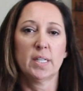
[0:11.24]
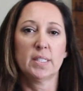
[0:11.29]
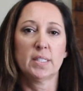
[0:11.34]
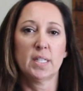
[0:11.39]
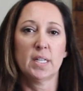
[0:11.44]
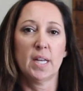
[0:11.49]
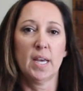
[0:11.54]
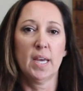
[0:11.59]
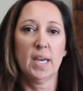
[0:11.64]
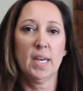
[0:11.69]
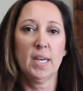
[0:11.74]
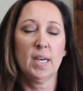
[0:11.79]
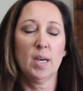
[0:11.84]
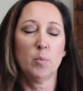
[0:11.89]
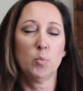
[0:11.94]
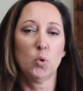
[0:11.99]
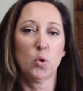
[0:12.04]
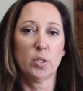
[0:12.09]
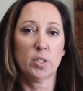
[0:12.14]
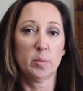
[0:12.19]
and today
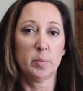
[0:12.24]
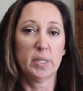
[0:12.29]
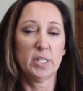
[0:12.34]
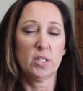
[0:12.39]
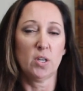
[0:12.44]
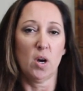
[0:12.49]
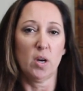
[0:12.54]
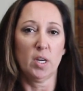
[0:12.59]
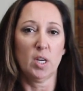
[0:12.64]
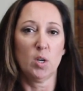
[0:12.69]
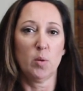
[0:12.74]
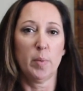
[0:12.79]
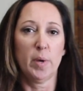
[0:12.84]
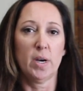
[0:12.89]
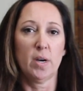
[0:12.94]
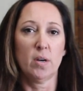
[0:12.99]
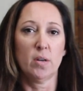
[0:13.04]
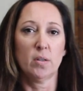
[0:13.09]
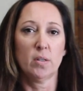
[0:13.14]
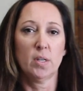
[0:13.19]
I'm going to be talking
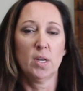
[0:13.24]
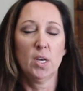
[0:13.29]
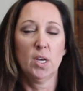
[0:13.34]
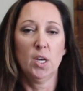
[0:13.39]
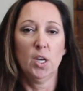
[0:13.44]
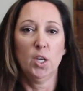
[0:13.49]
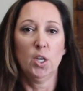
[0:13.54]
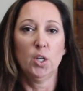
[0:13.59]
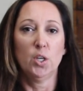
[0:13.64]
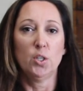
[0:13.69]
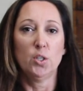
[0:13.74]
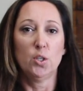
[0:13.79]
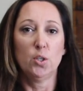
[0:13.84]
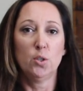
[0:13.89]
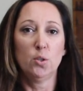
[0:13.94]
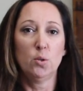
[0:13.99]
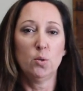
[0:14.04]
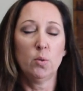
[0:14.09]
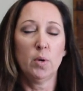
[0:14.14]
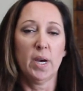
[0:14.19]
about
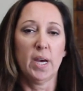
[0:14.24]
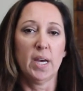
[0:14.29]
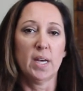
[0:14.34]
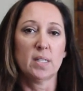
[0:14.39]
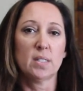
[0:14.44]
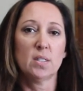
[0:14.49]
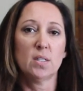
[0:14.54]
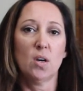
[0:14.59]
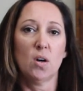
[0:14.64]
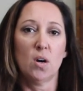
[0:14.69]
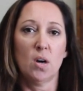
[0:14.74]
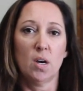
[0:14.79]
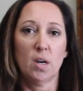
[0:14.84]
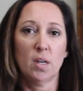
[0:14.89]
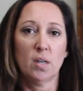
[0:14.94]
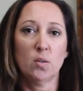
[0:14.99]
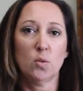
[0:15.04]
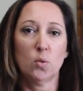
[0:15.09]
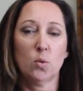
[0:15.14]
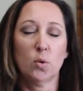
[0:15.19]
you as
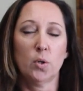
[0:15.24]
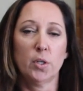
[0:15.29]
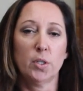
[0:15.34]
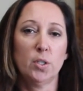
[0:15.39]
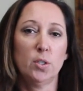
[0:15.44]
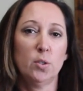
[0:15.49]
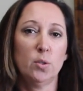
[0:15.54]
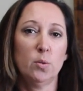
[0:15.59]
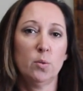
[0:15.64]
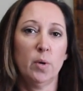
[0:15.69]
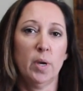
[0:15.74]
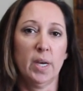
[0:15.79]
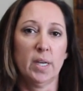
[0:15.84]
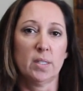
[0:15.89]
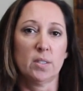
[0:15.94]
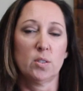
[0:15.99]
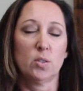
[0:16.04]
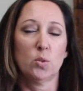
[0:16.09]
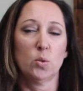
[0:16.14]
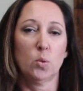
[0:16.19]
God or you
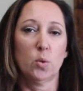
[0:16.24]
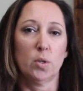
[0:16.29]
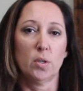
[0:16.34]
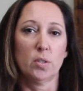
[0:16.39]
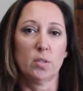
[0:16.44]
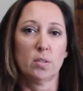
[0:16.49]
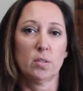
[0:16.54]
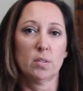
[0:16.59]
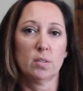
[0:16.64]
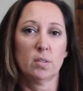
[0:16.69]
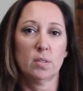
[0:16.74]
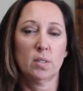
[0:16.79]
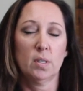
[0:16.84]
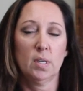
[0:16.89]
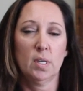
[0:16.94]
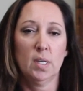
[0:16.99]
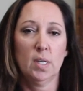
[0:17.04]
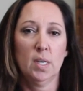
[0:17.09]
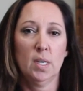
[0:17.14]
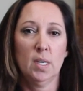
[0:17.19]
as Source.
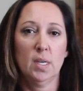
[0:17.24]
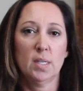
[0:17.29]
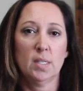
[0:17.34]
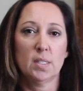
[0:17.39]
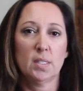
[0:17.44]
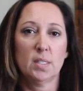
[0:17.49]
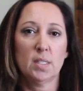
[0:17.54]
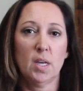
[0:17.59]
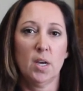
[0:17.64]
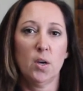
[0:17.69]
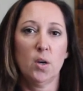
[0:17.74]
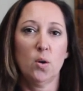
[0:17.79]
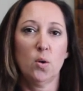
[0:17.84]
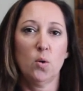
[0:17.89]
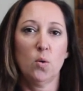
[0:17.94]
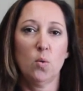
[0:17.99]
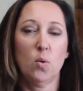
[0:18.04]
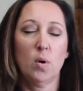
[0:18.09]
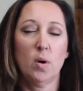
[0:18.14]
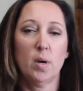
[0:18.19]

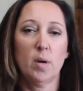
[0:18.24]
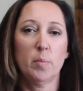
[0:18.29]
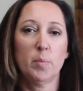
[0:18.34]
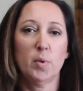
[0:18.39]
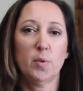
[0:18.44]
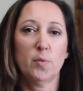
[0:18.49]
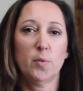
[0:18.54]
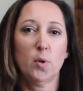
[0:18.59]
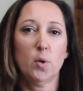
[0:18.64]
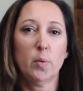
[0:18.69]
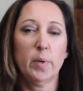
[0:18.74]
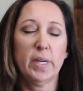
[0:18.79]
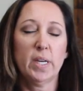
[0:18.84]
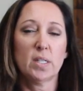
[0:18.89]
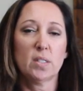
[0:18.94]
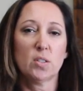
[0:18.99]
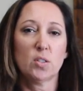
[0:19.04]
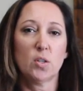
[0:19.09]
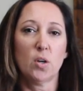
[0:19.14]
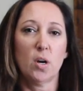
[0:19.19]
So before we
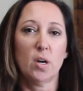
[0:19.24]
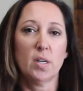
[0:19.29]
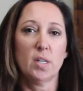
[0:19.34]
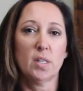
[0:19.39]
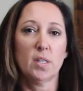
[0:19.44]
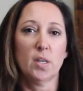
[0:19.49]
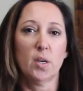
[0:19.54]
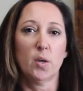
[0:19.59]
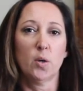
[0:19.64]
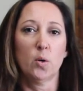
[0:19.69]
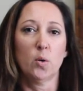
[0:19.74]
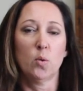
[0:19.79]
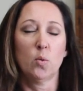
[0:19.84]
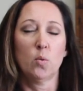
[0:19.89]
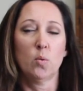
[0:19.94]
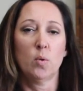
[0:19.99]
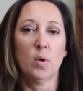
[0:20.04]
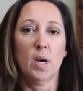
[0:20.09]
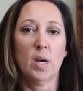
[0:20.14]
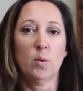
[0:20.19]
get started though,
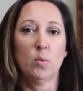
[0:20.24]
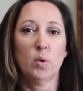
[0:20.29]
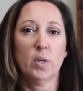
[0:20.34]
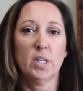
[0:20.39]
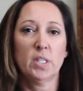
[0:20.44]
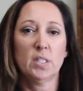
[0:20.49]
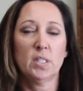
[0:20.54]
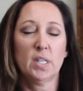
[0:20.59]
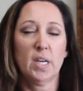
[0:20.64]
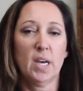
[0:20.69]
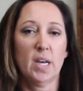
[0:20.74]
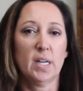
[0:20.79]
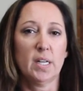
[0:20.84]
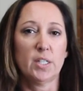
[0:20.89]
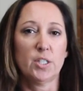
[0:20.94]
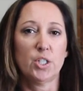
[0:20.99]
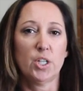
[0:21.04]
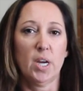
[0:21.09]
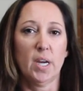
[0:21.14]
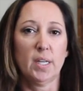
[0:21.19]
I wanted to kind
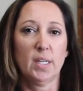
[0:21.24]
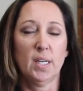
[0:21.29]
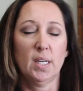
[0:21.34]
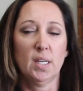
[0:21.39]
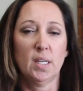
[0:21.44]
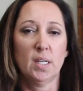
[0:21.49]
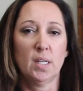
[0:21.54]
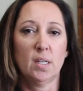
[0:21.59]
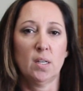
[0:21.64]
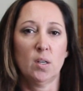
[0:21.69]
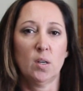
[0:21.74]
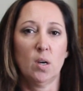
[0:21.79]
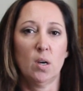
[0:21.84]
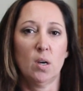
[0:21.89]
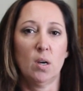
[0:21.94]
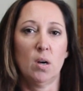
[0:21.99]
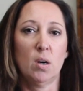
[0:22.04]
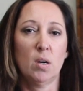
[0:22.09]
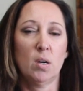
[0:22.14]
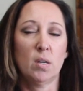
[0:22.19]
of check in
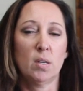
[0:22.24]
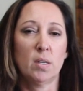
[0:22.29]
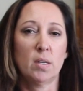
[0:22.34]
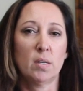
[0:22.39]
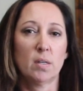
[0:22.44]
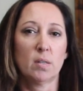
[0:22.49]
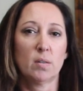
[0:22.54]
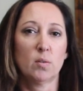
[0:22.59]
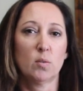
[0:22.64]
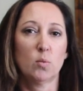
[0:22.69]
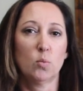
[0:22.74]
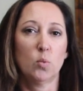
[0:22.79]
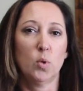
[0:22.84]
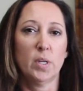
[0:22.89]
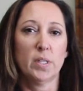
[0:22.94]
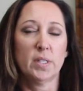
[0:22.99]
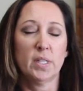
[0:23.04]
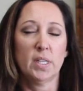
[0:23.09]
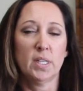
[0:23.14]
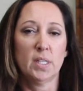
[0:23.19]
on
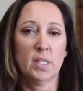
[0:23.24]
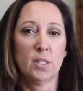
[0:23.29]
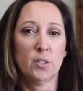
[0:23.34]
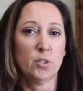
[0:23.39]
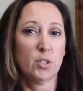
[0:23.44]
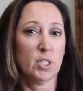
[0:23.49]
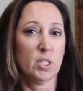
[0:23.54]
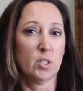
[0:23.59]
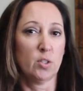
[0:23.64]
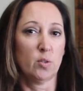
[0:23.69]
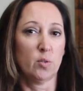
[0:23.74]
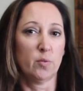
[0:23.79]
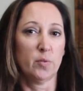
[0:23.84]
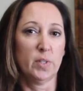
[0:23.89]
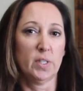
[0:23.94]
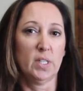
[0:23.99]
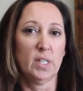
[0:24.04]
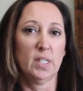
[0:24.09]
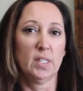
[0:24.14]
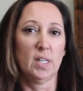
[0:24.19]
what the energies are
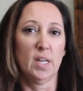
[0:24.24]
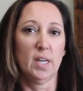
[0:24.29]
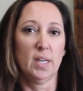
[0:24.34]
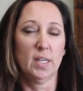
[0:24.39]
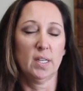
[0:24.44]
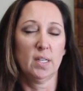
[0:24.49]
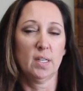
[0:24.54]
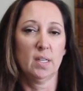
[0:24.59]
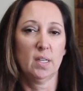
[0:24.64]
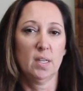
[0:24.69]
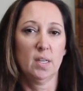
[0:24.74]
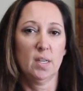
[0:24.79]
feeling like